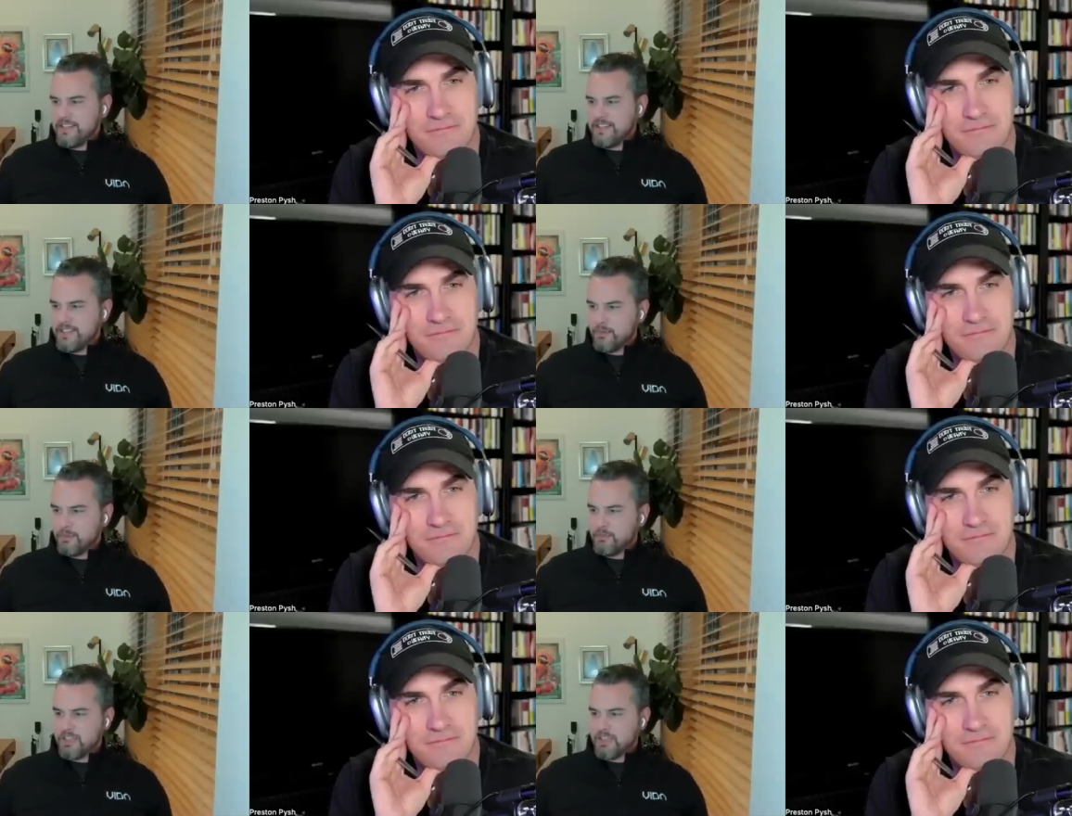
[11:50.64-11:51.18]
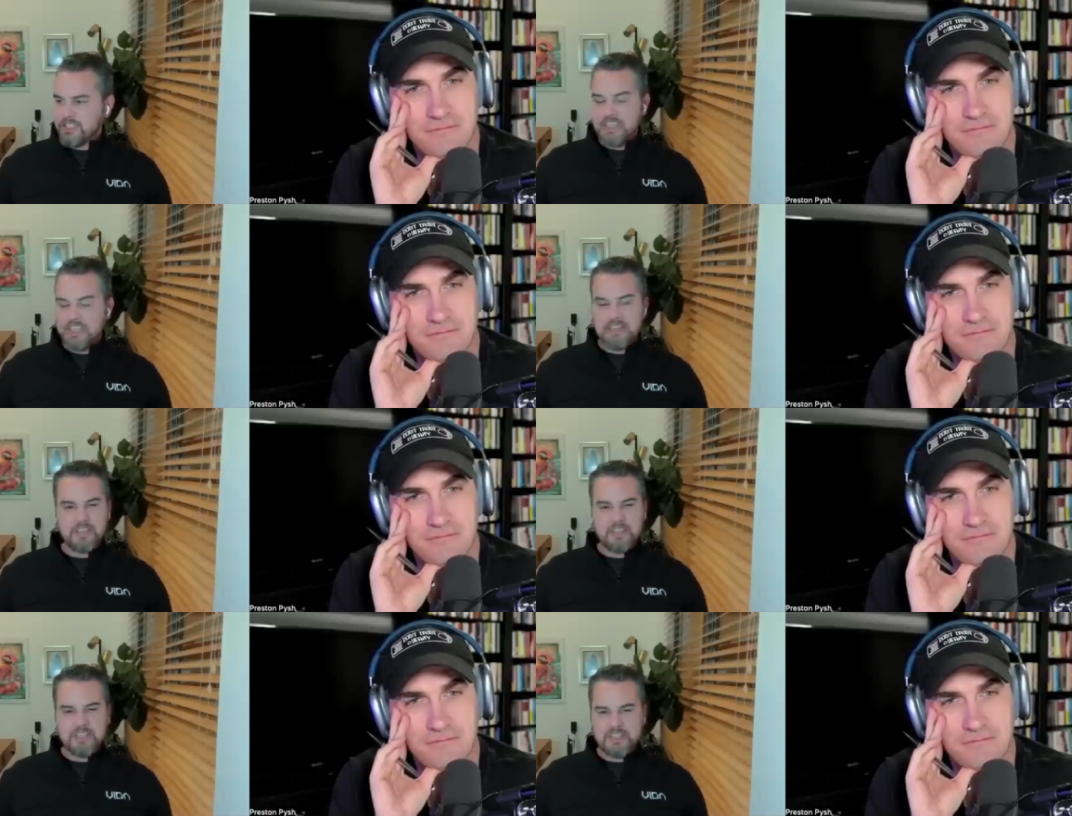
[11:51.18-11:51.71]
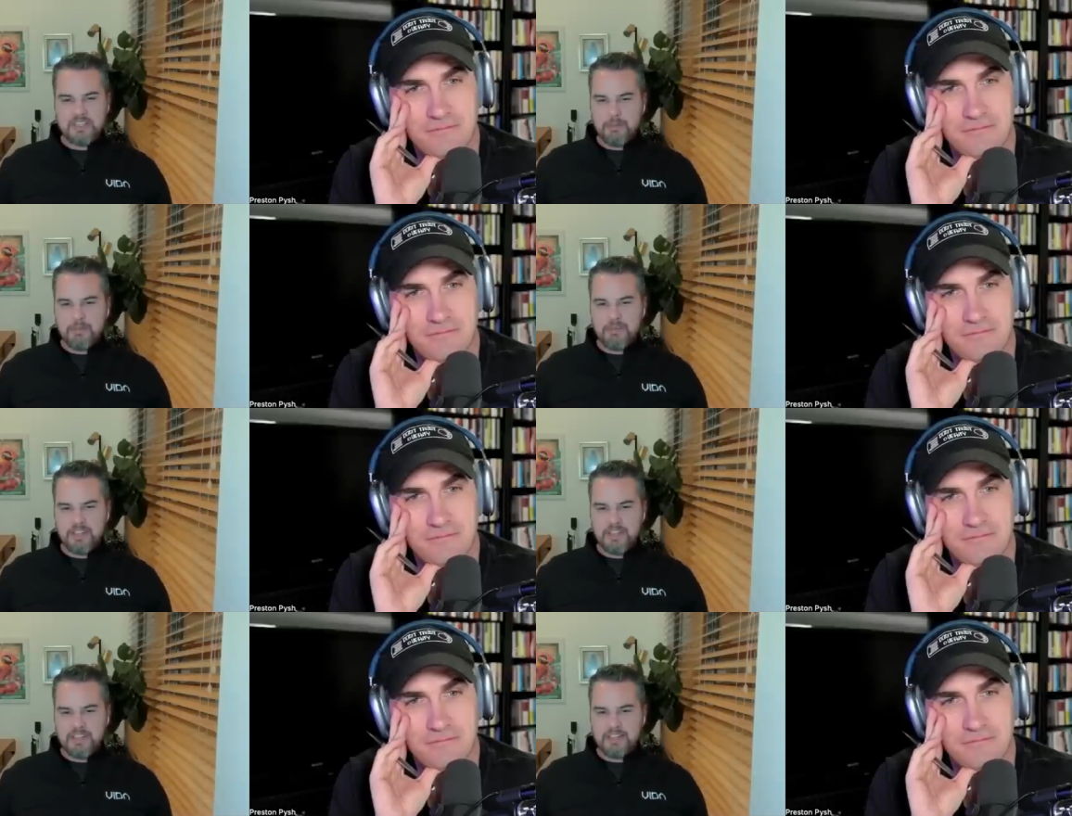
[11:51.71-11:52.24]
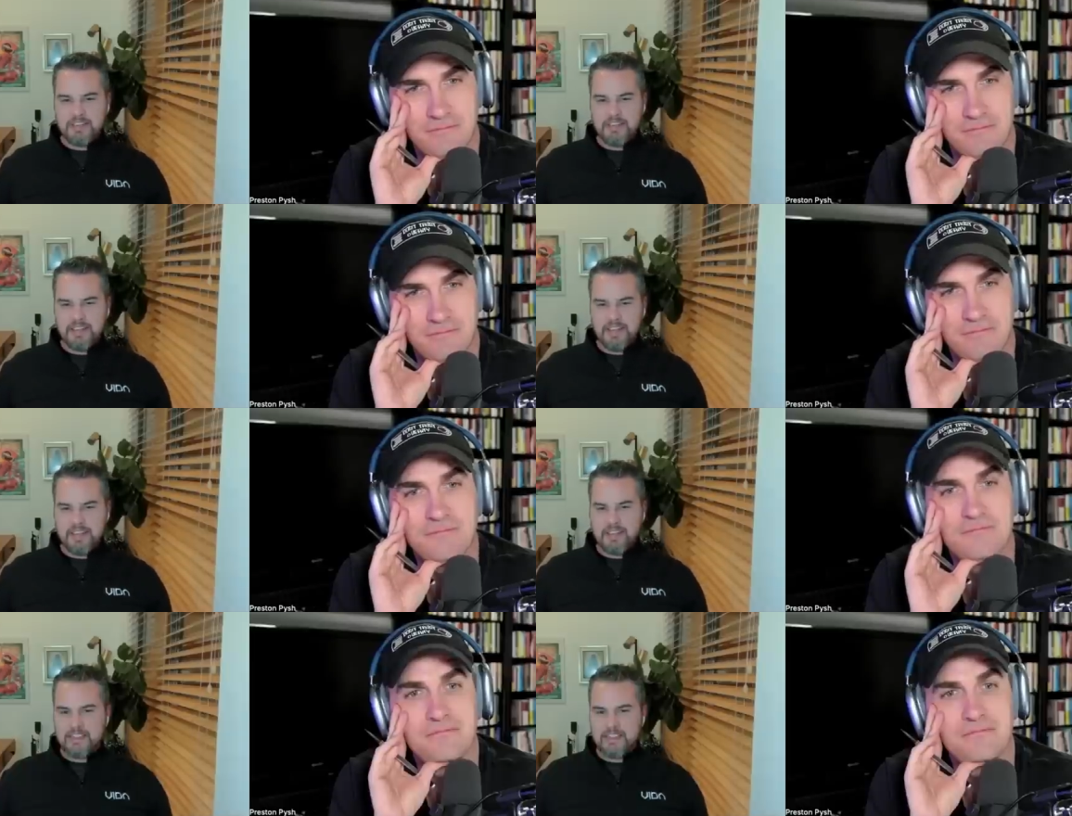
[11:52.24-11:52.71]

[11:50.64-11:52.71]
Speaker 1: you know, believe in something